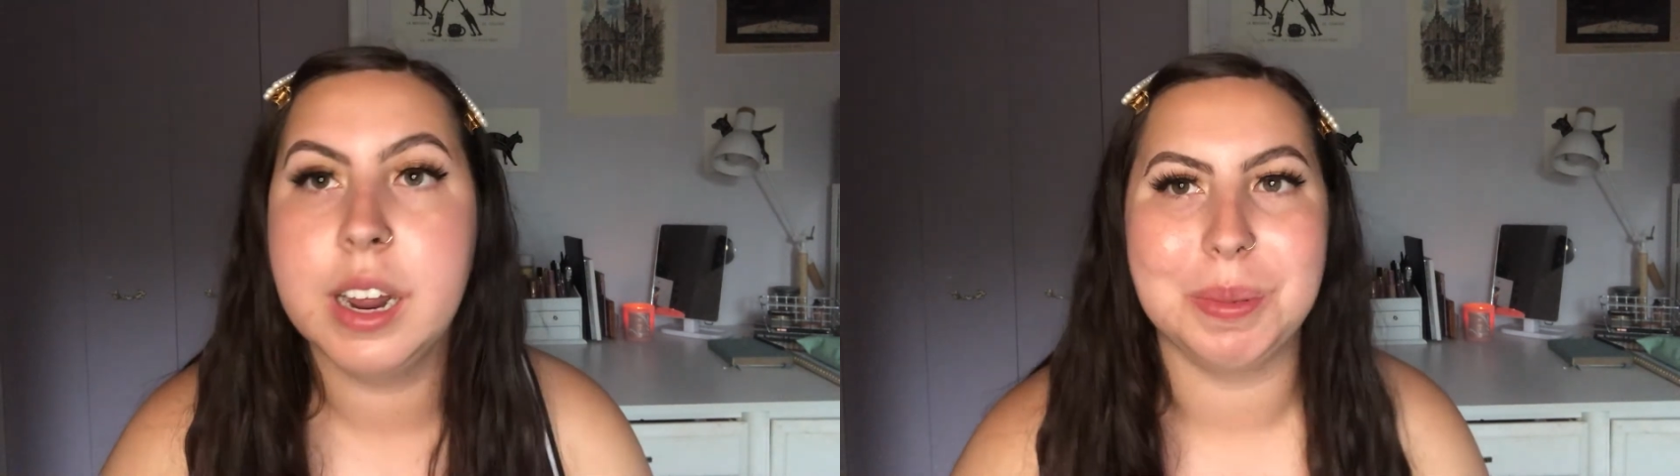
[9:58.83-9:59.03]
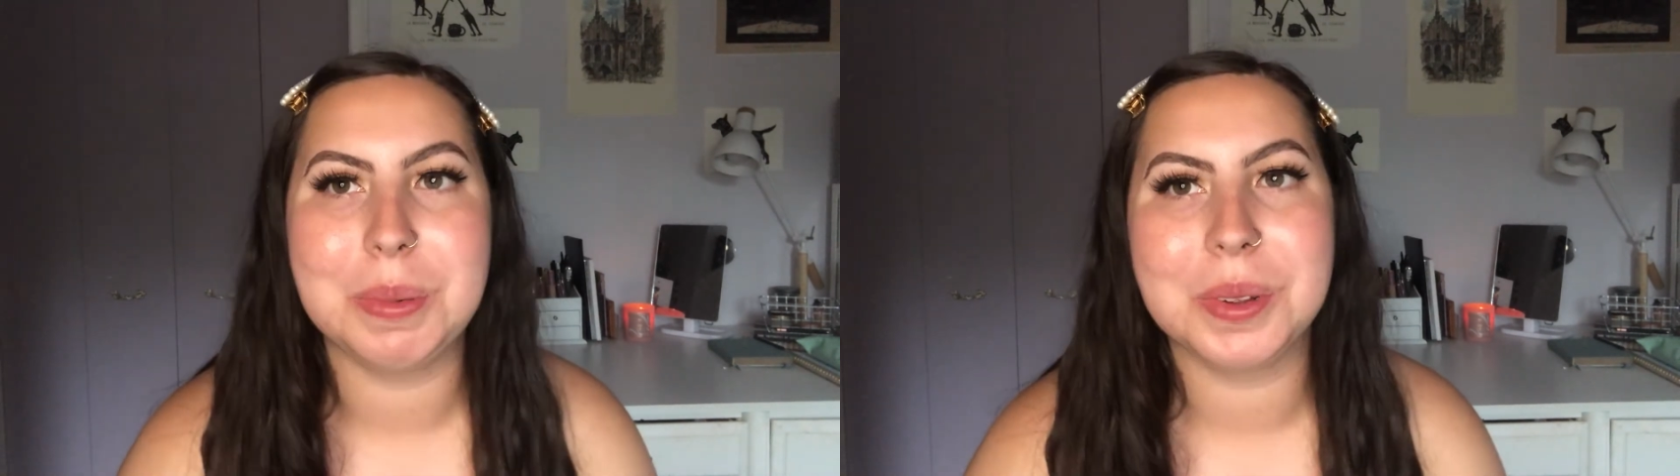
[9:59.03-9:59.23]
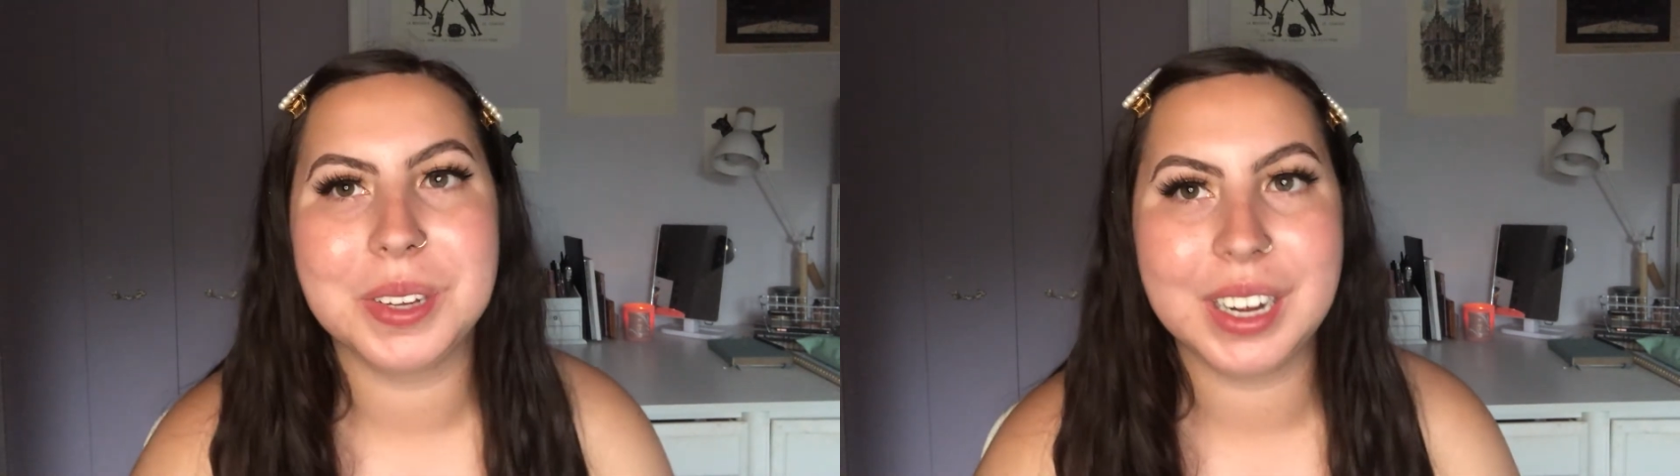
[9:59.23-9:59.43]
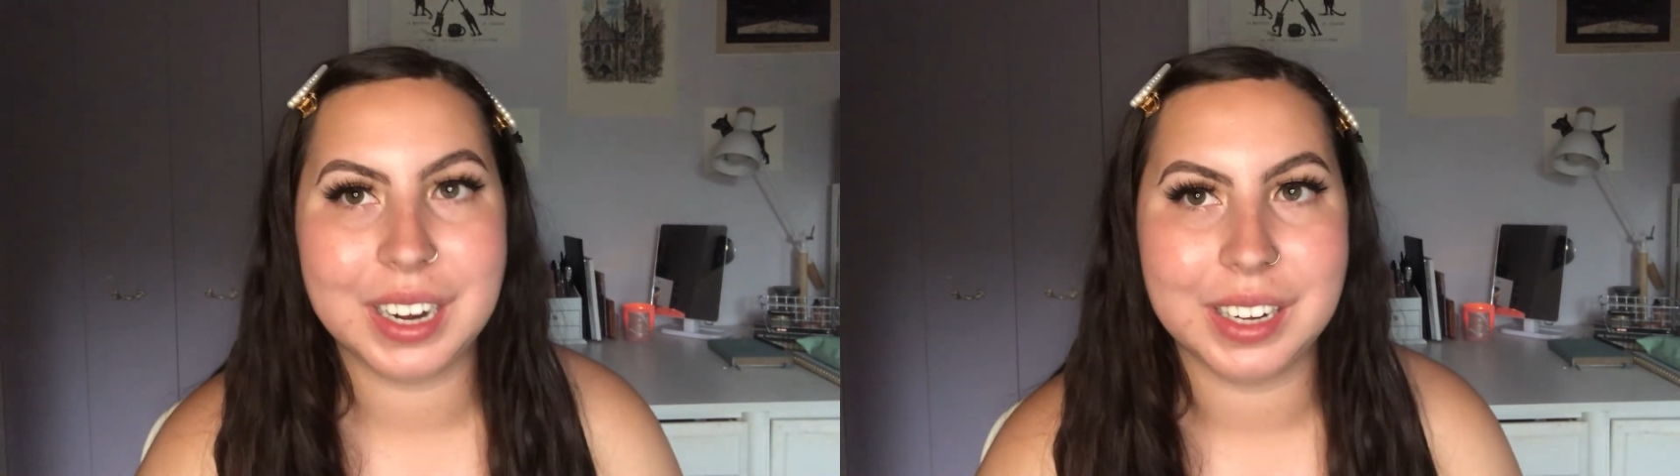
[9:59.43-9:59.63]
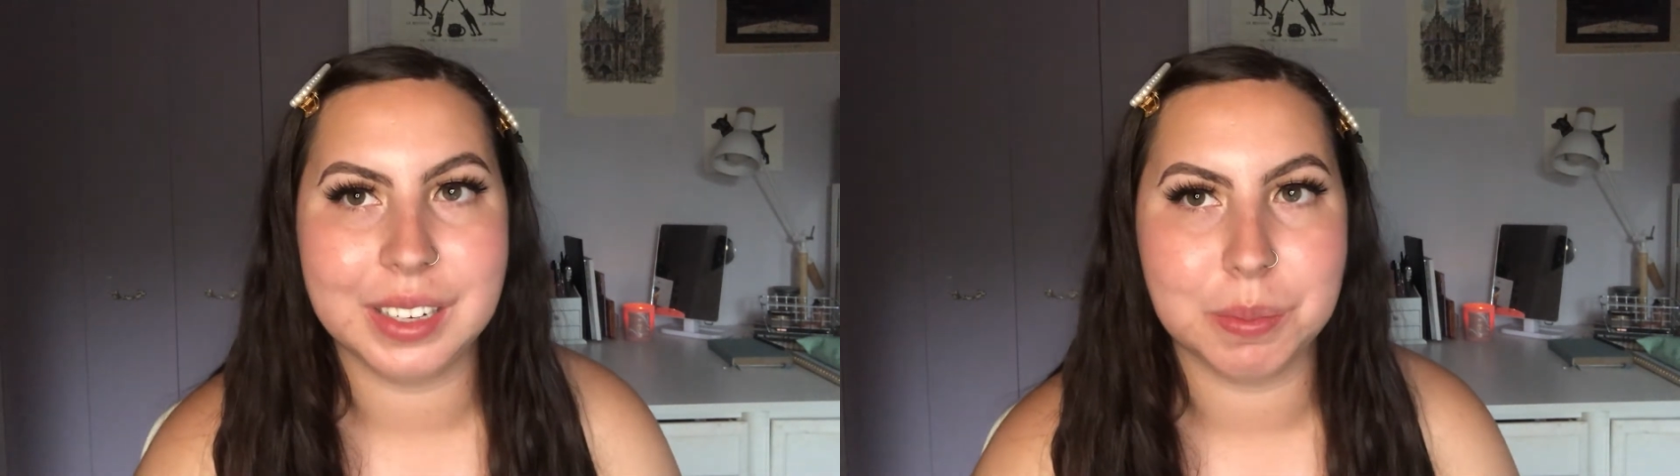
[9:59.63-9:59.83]
I'll be posting an
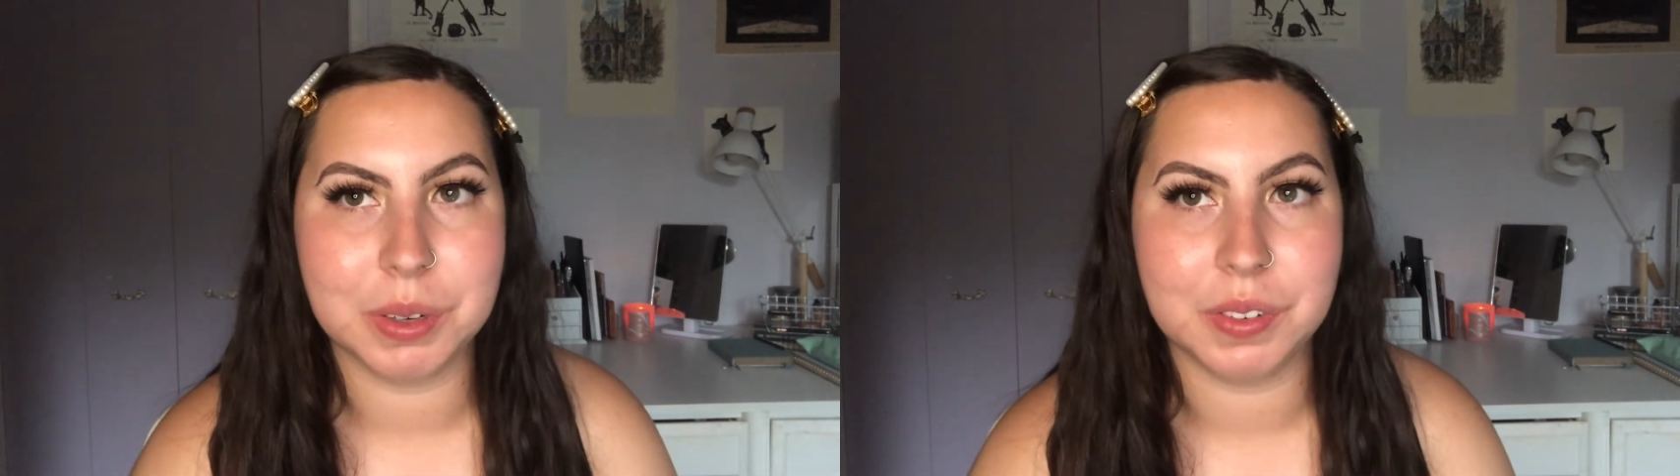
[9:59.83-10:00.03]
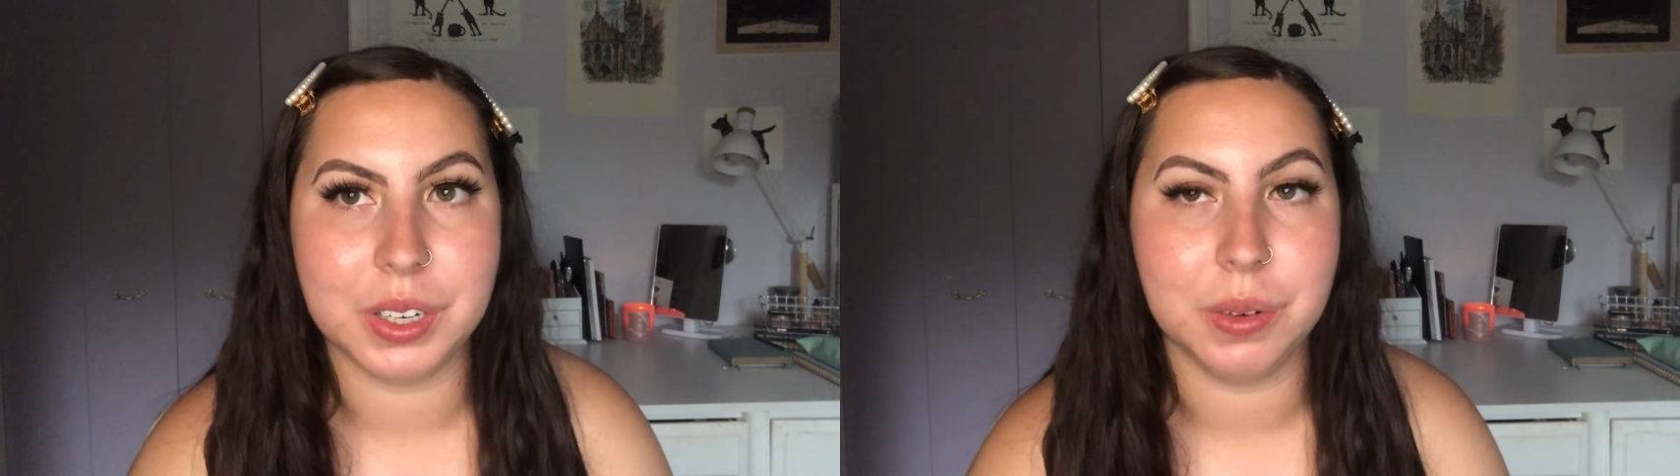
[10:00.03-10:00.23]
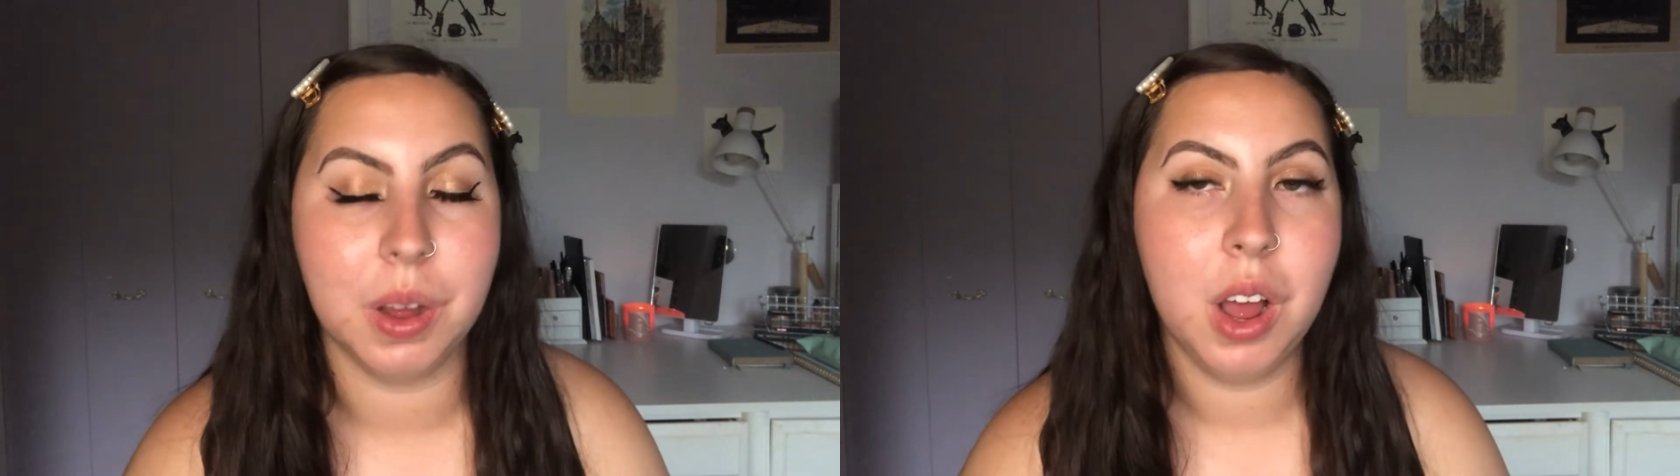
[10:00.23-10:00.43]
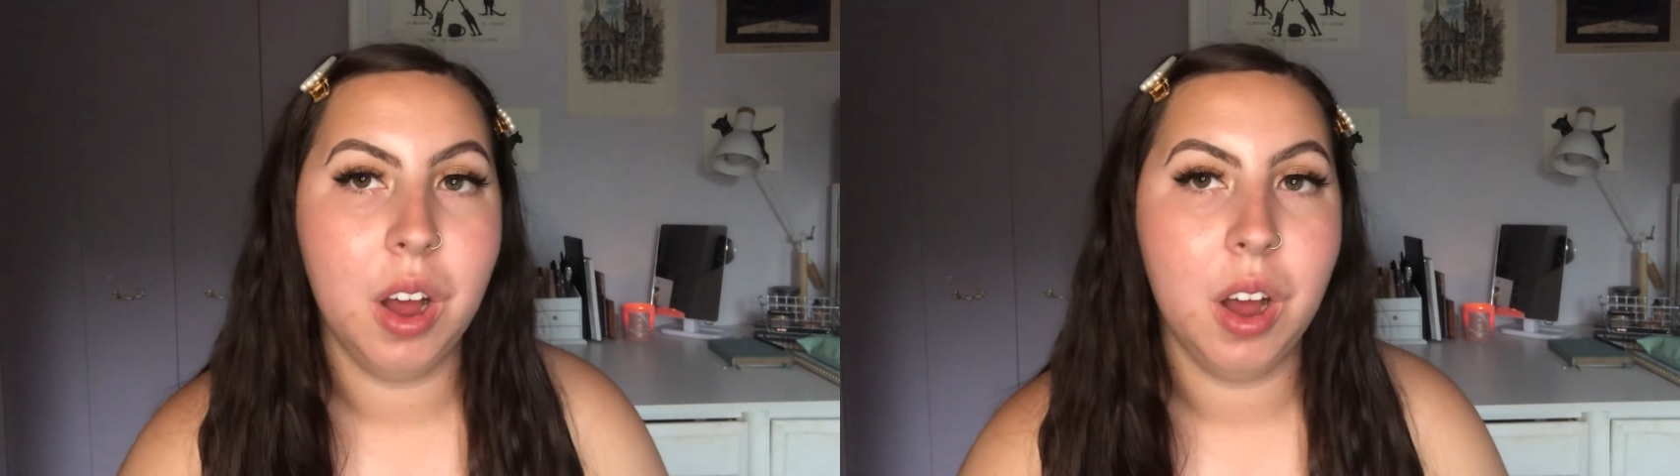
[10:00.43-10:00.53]
in-depth review